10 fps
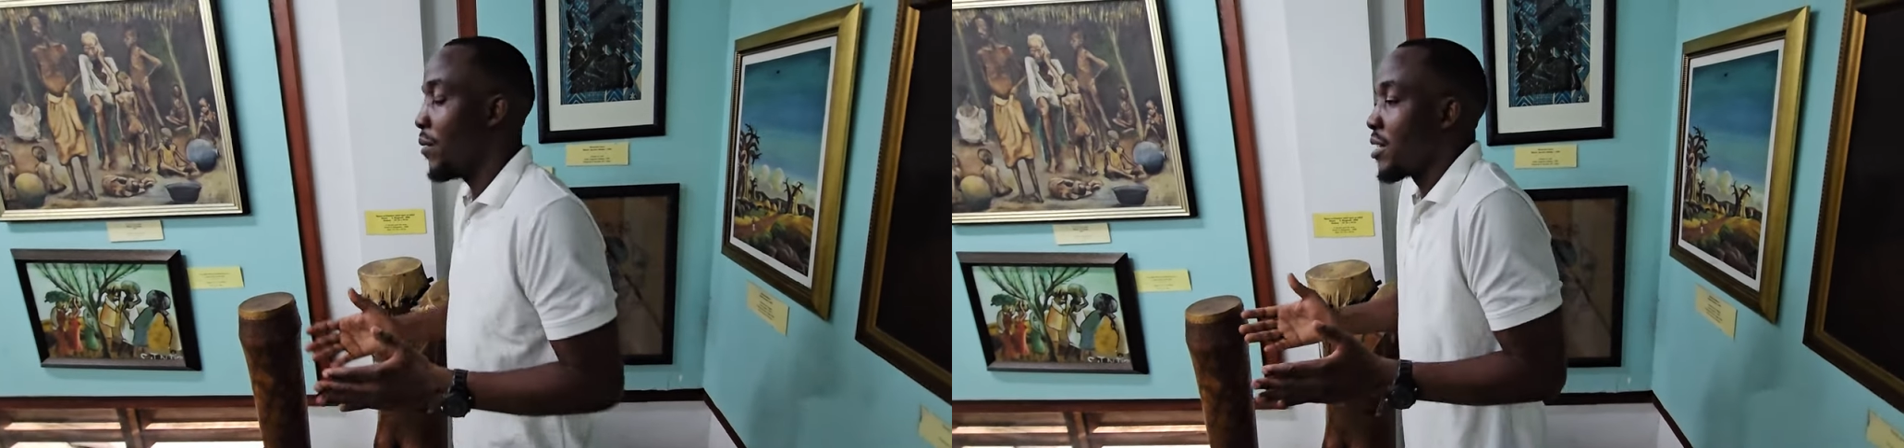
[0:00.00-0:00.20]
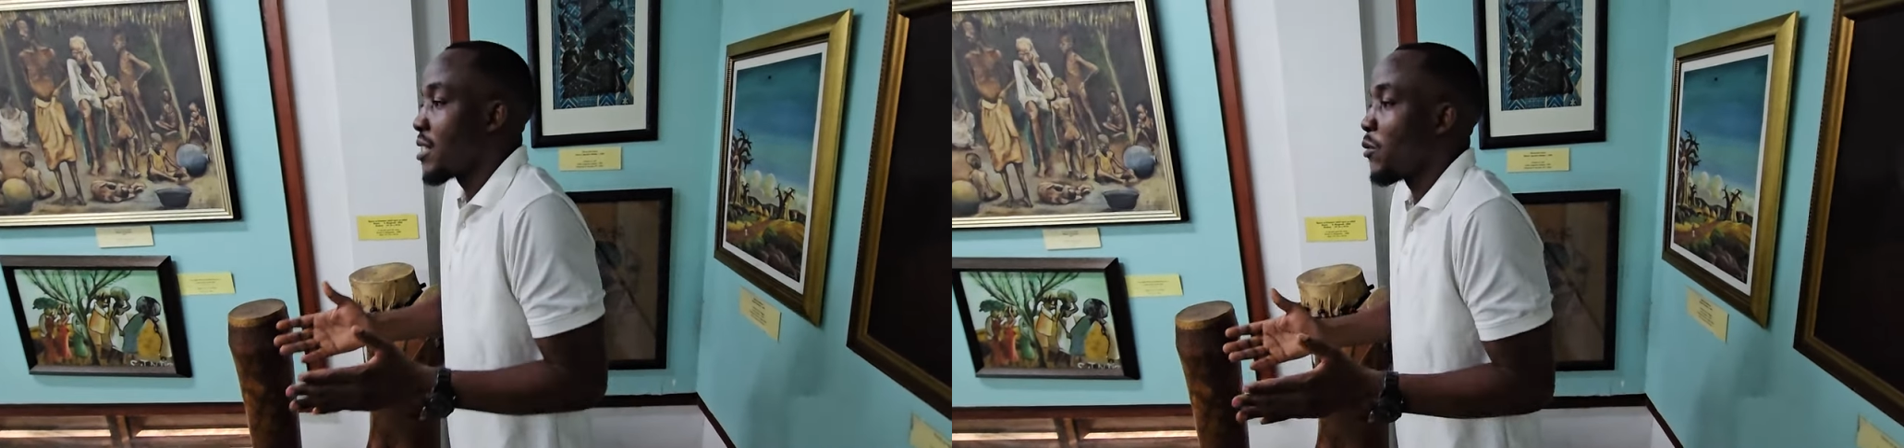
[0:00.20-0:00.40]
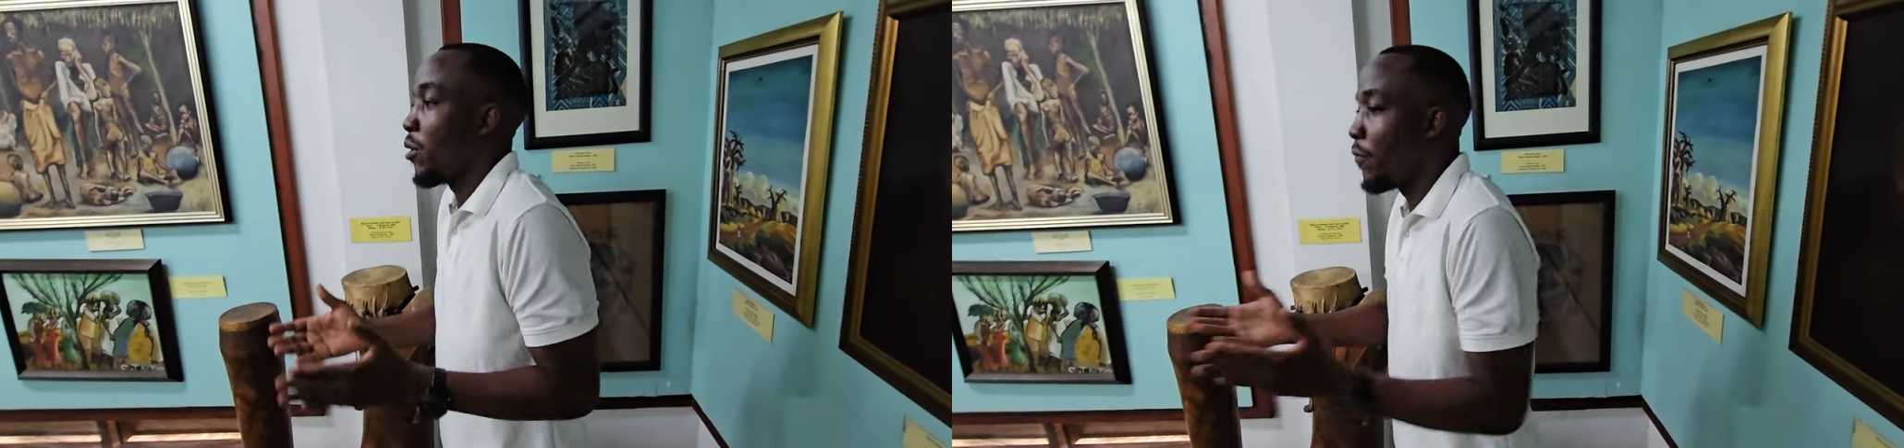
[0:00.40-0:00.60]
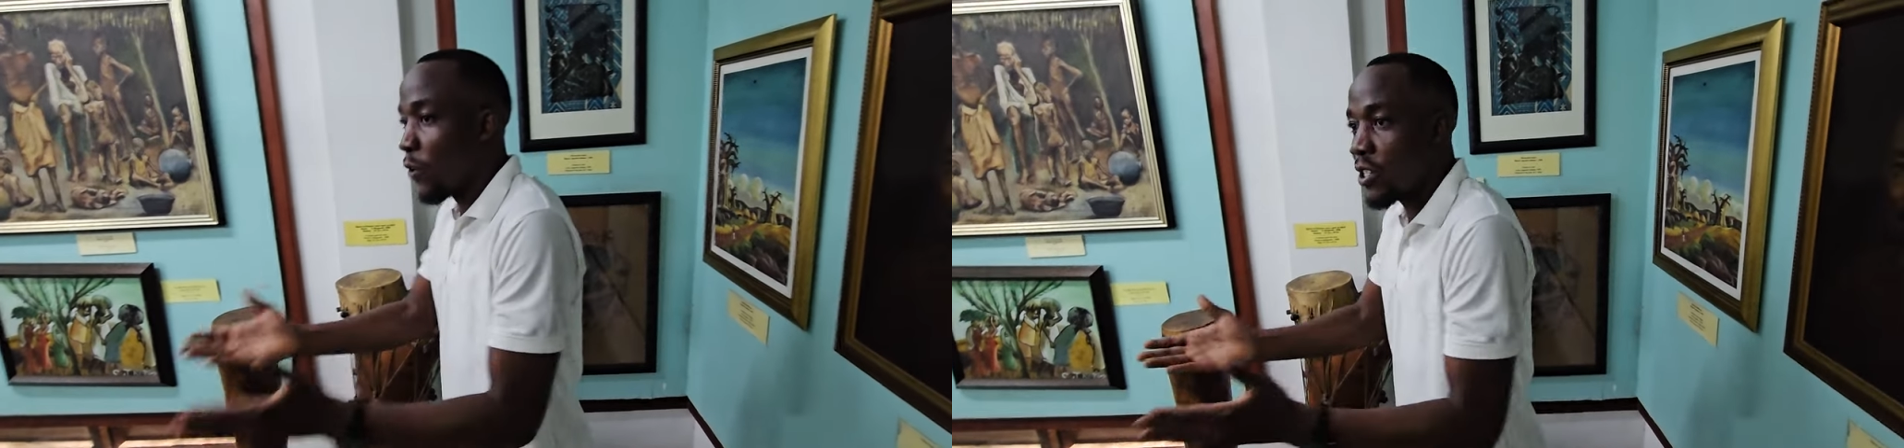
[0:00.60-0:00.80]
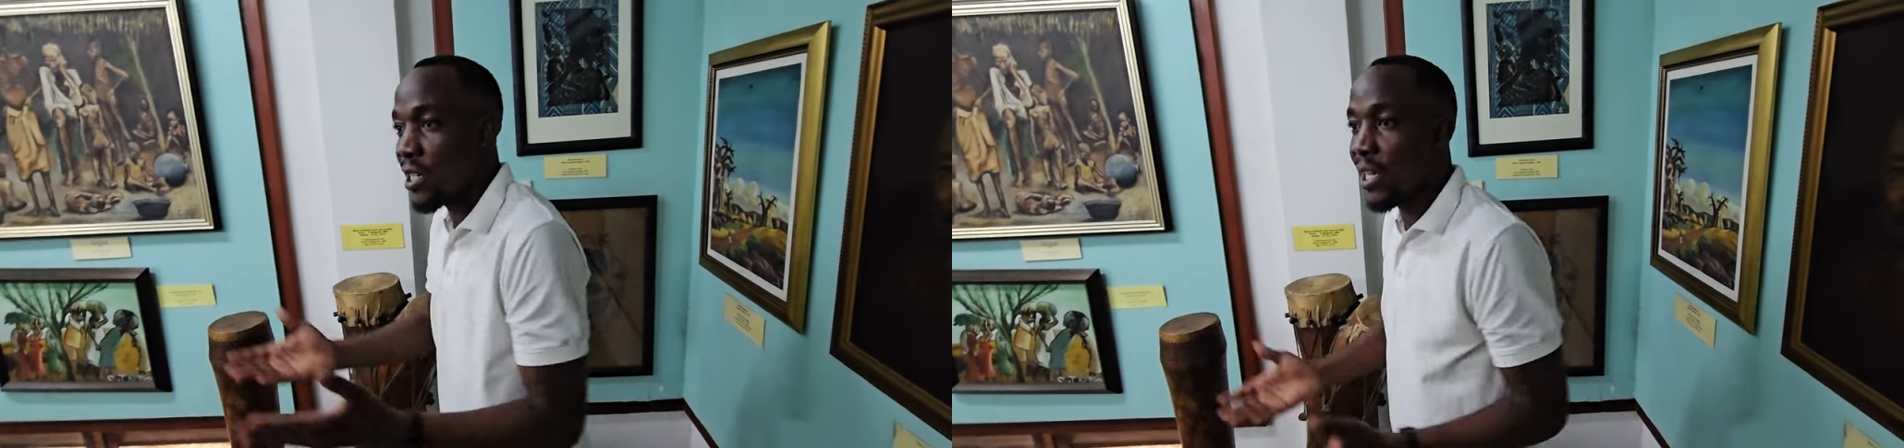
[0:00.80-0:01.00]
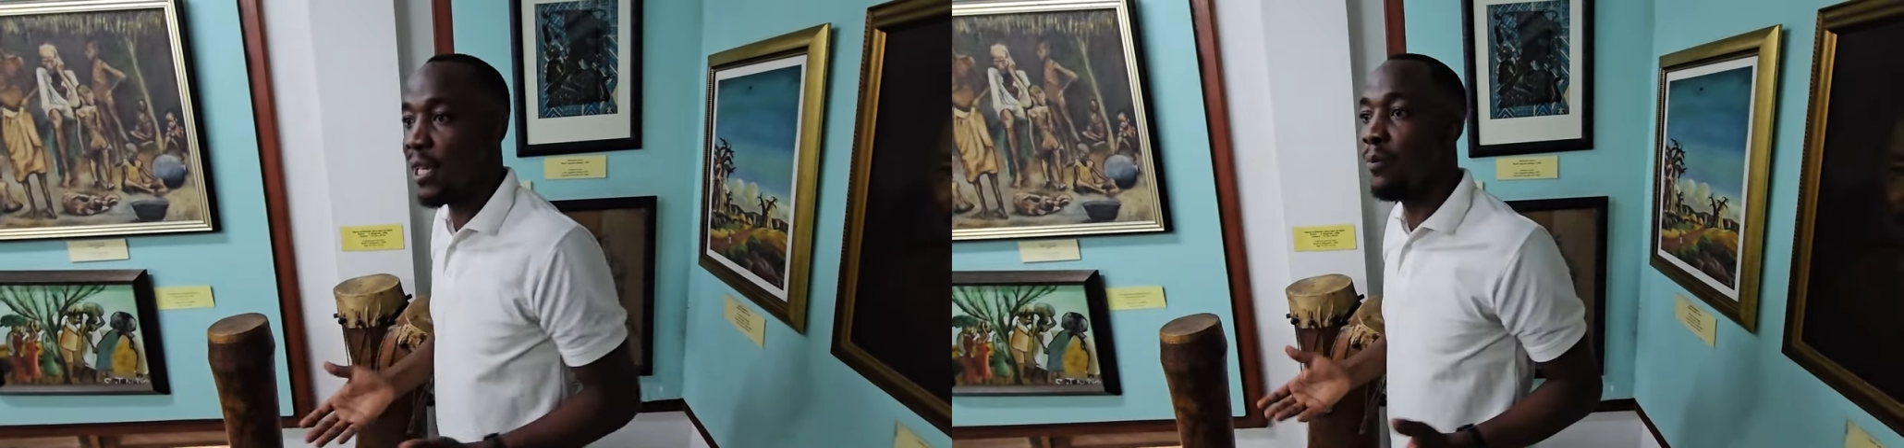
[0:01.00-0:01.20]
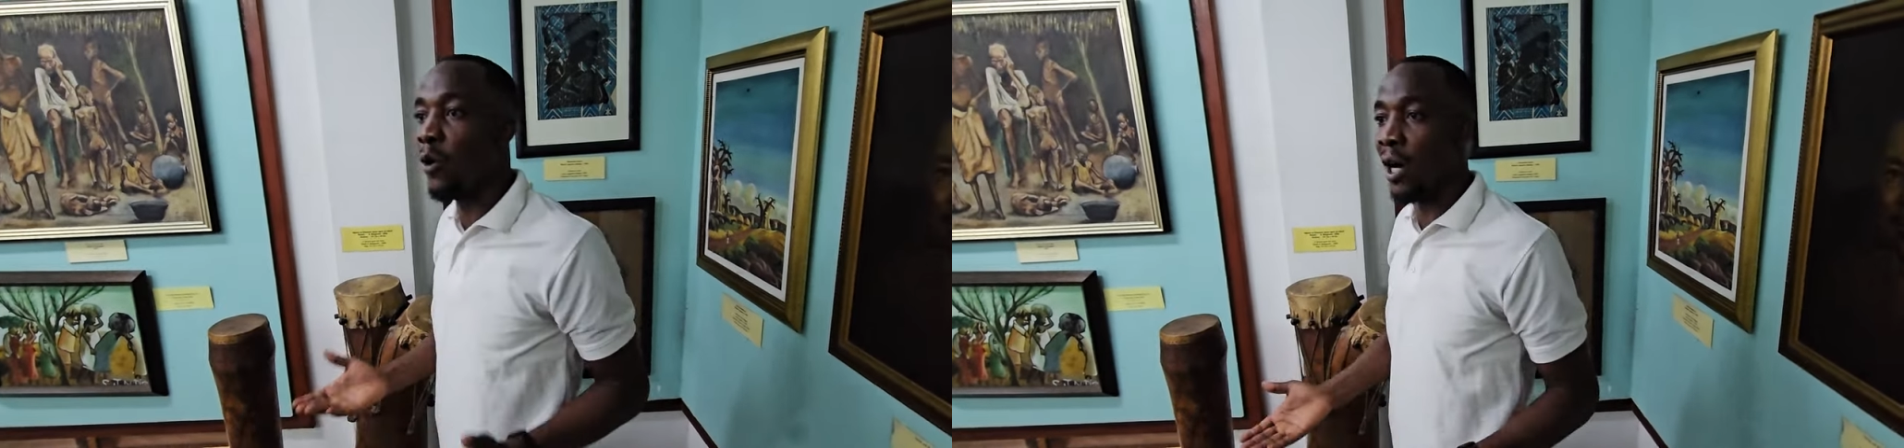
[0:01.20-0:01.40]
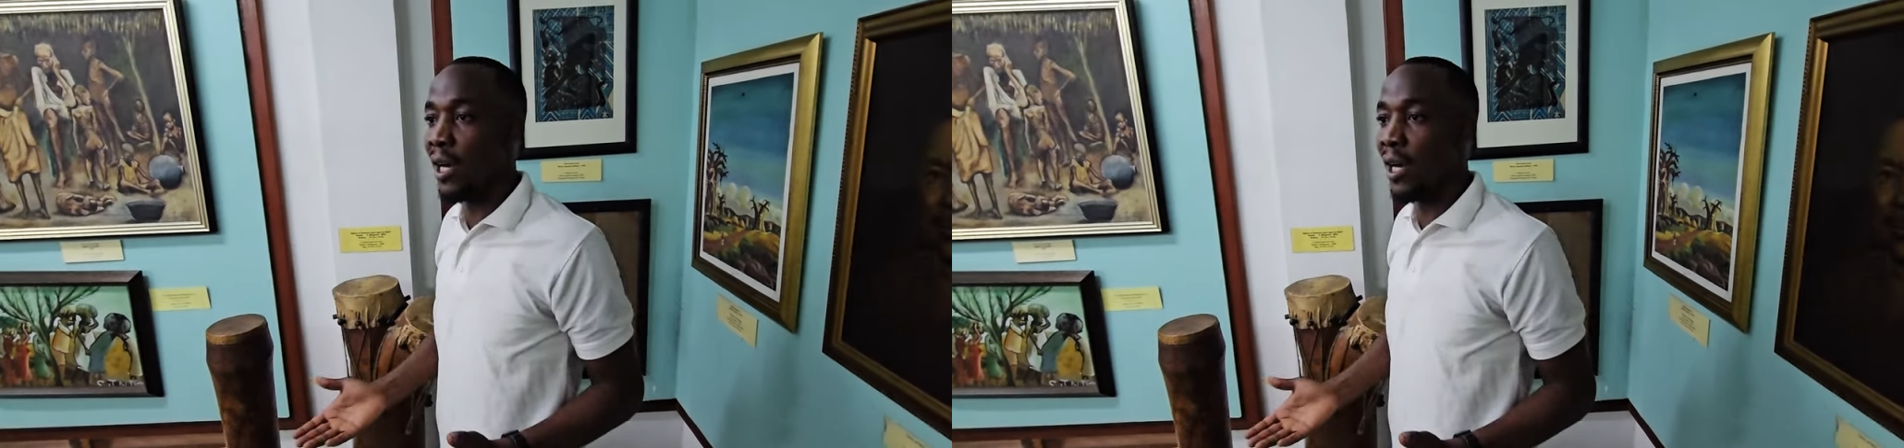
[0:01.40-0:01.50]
means that you're forcing him or